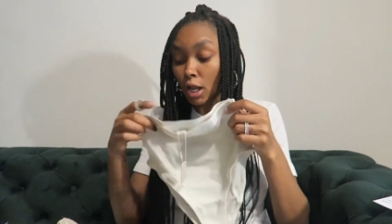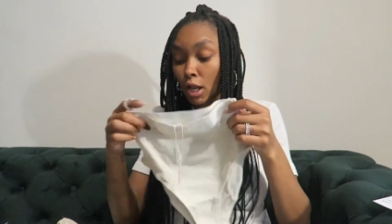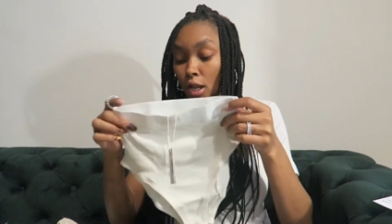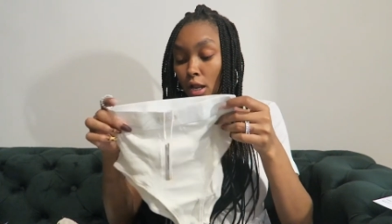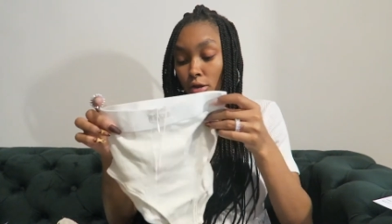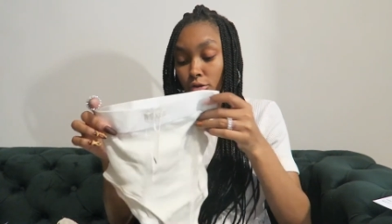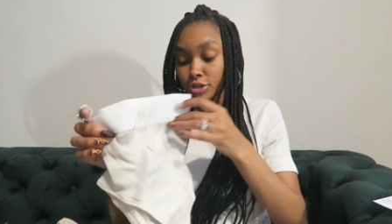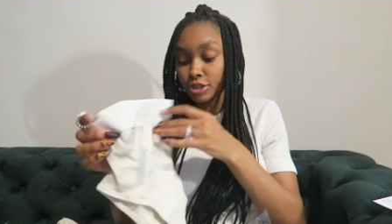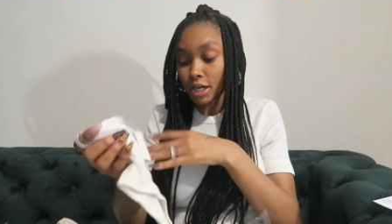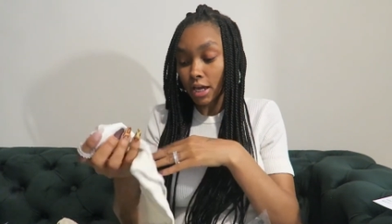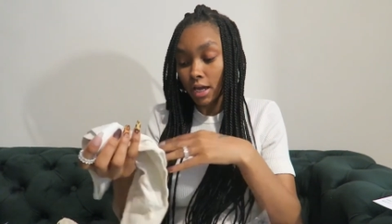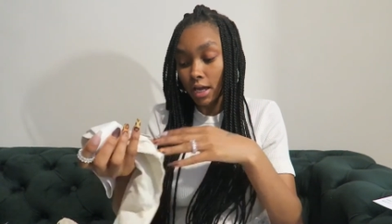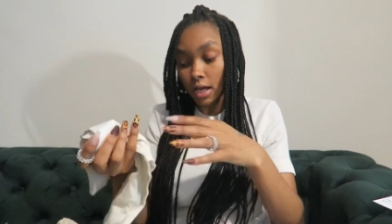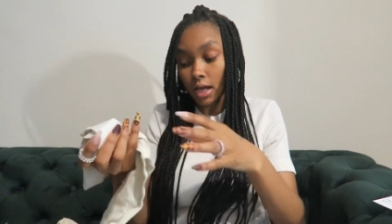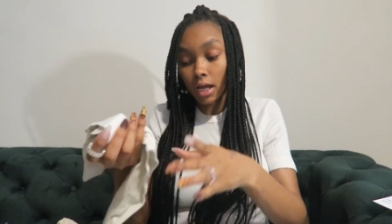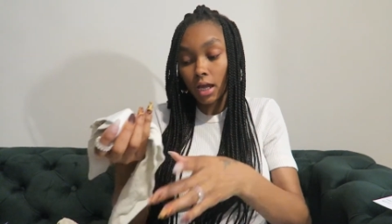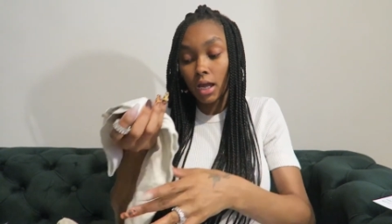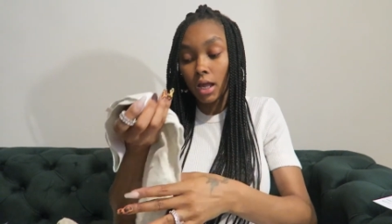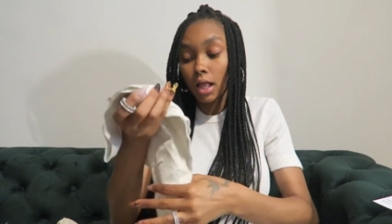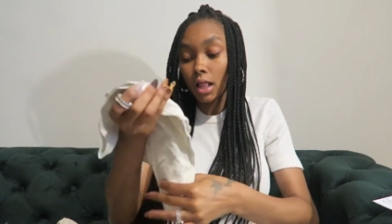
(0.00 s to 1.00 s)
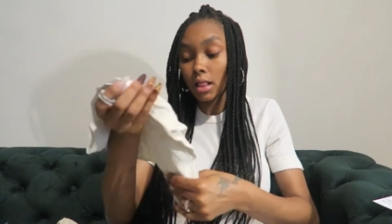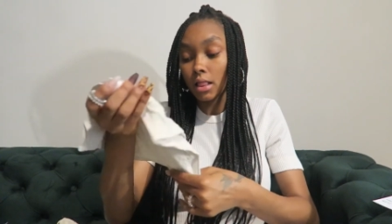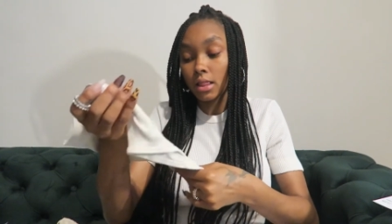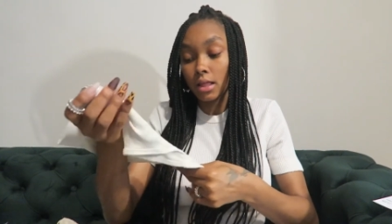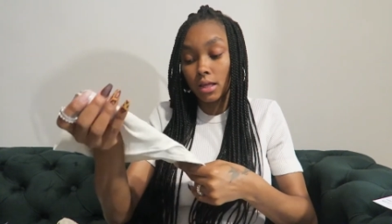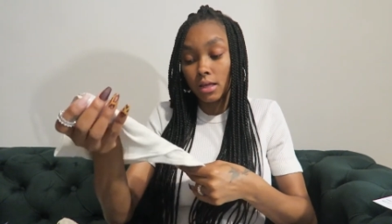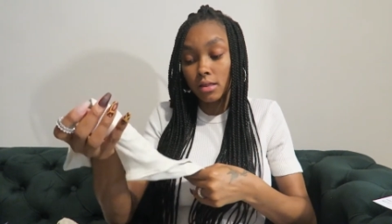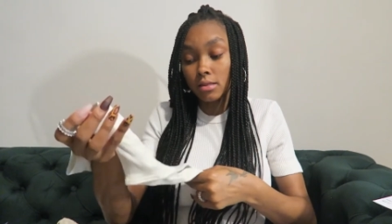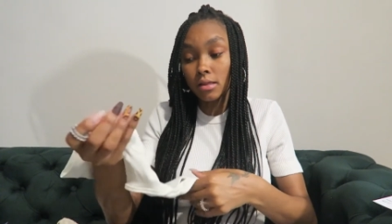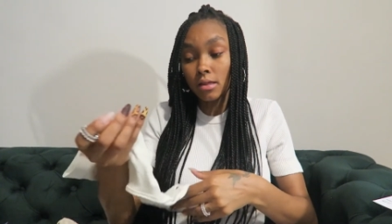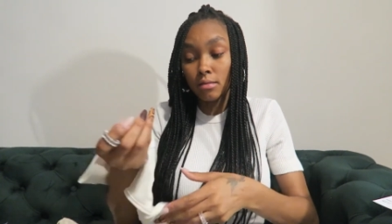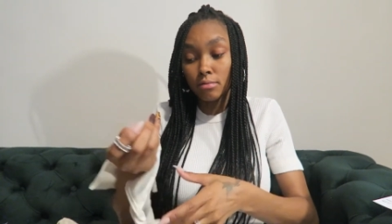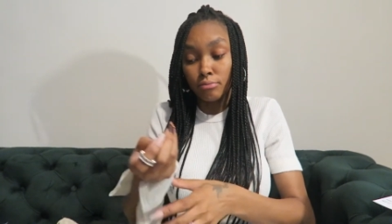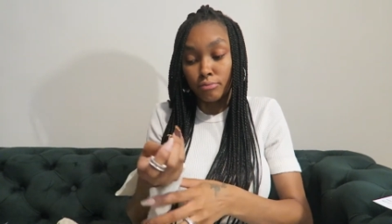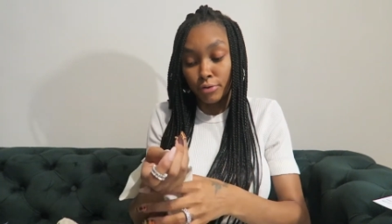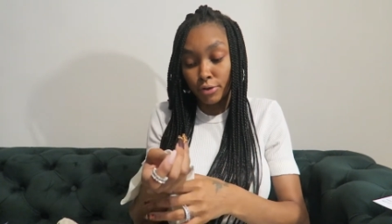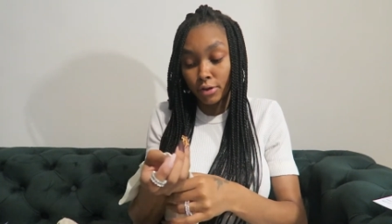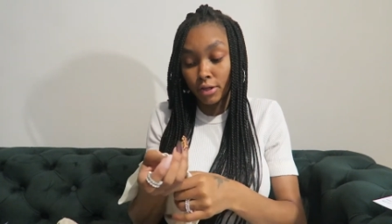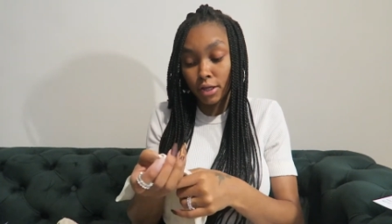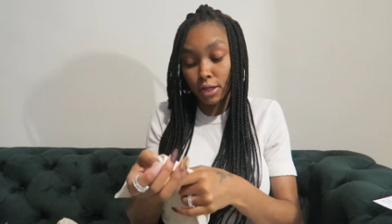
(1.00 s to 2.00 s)
no shade, this is
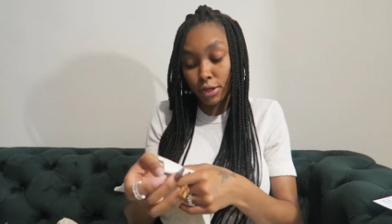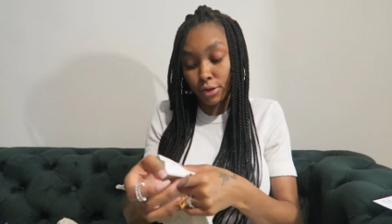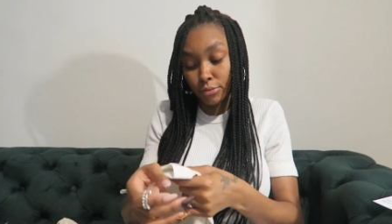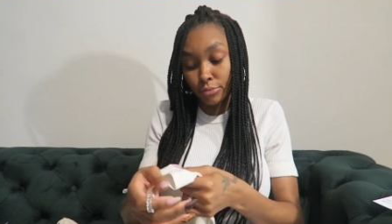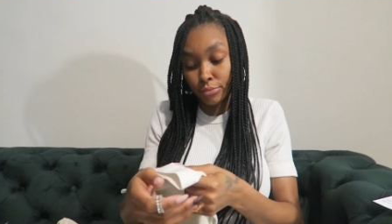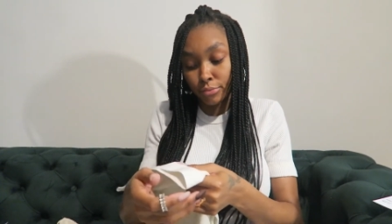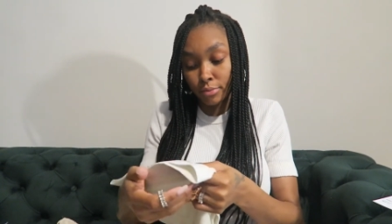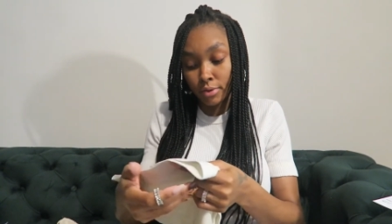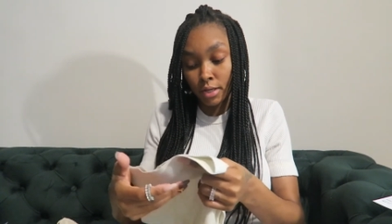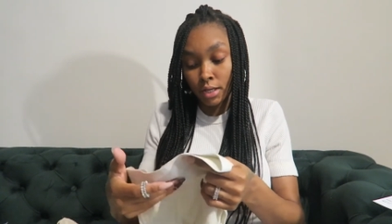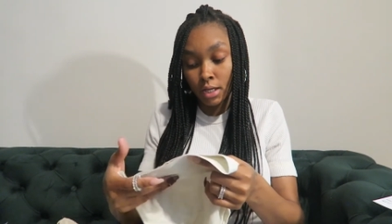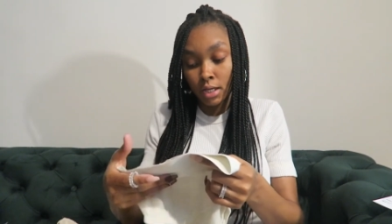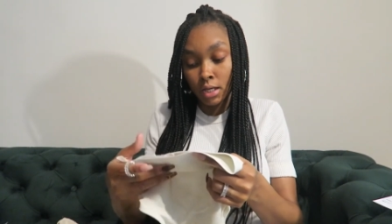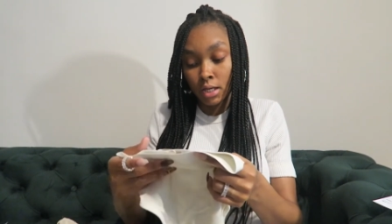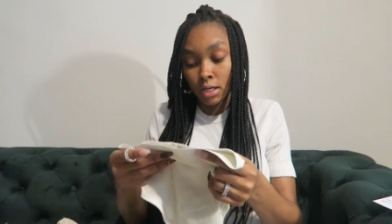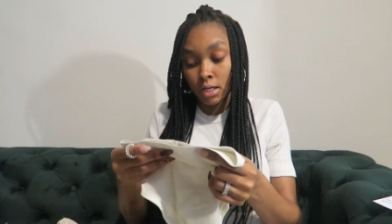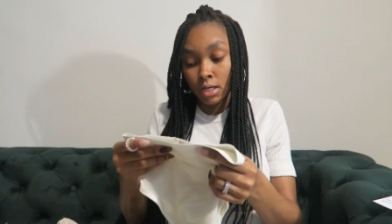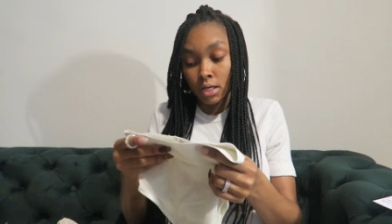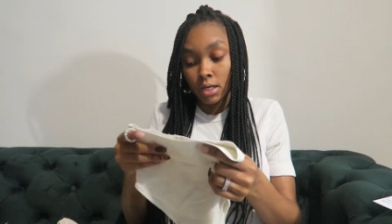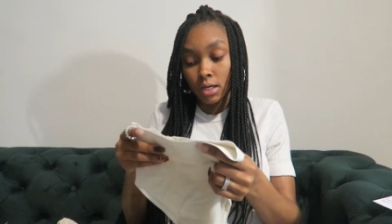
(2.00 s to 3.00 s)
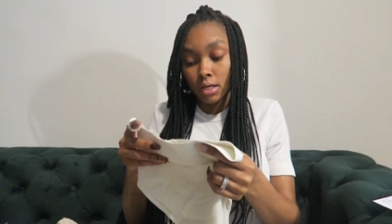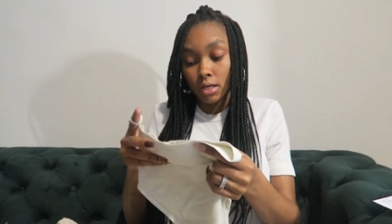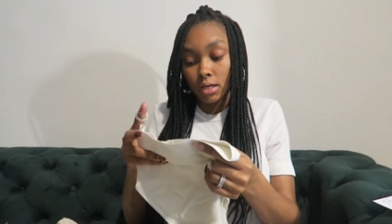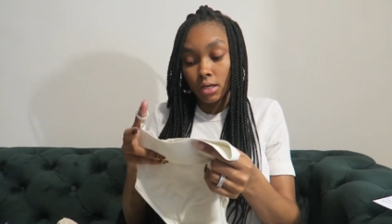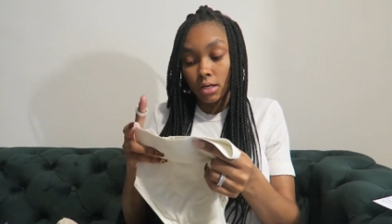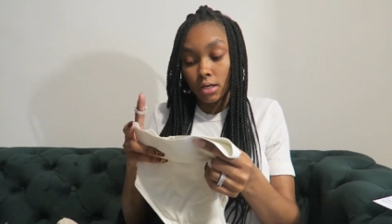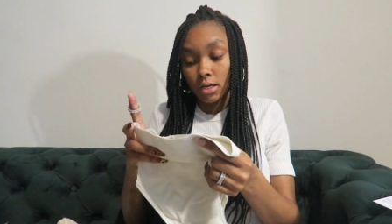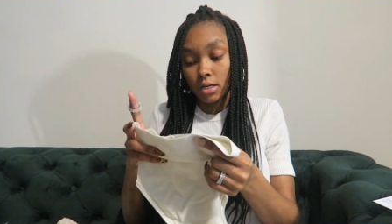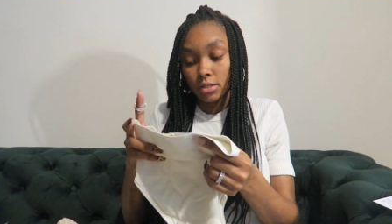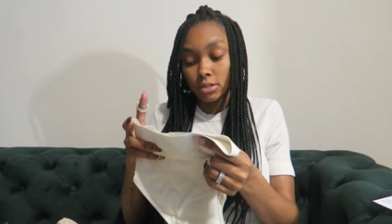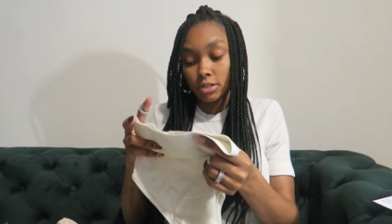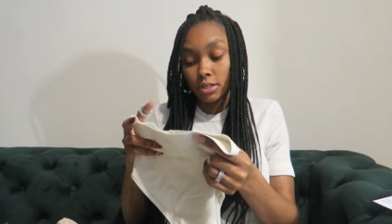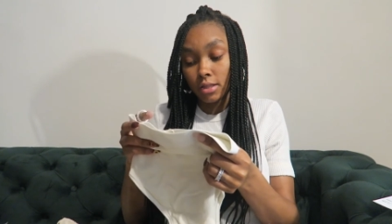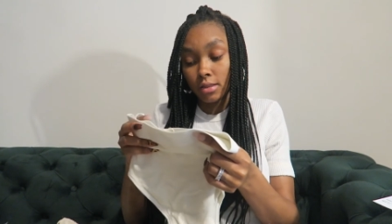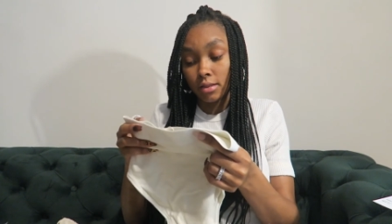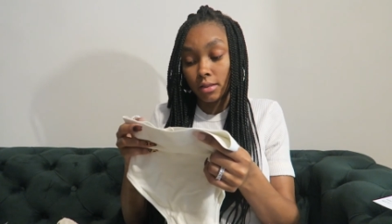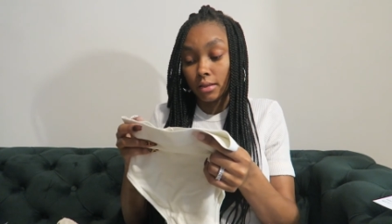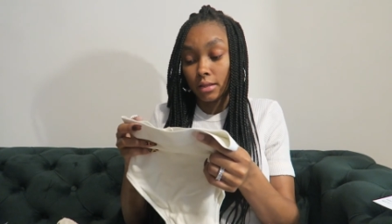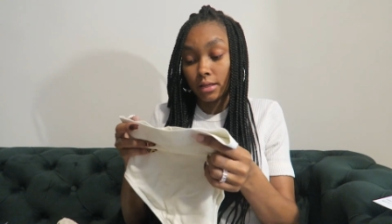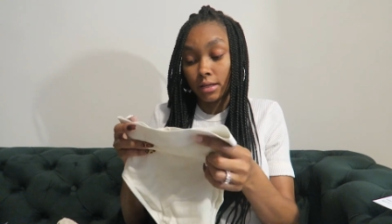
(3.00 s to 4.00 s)
really cute.
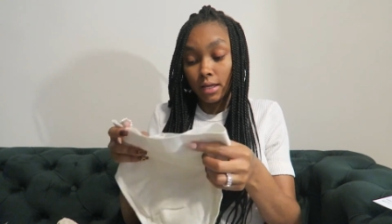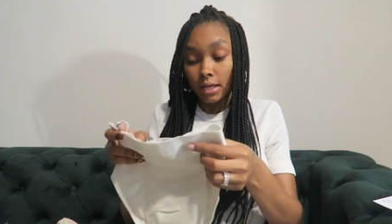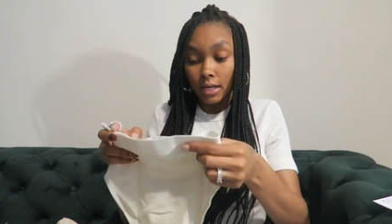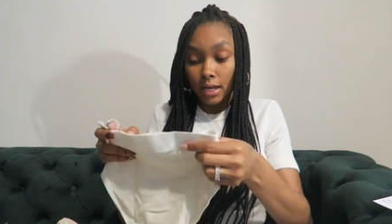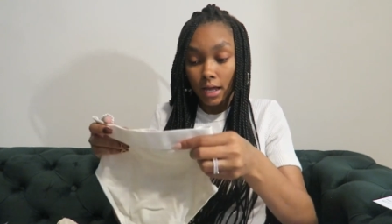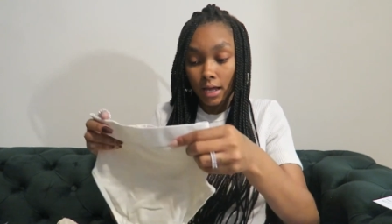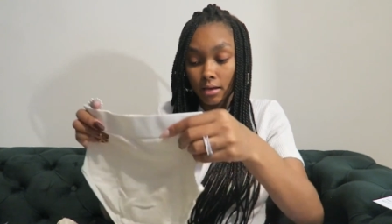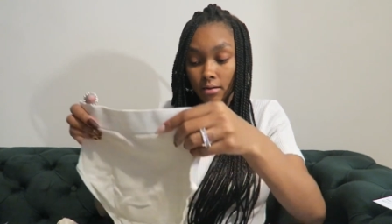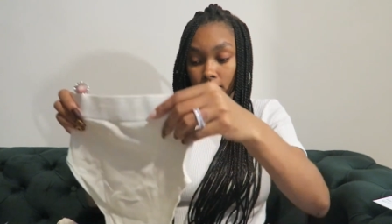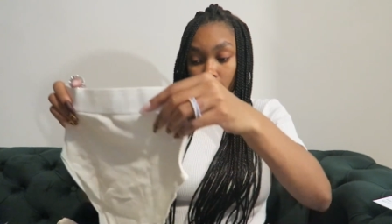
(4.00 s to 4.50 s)
Just looking at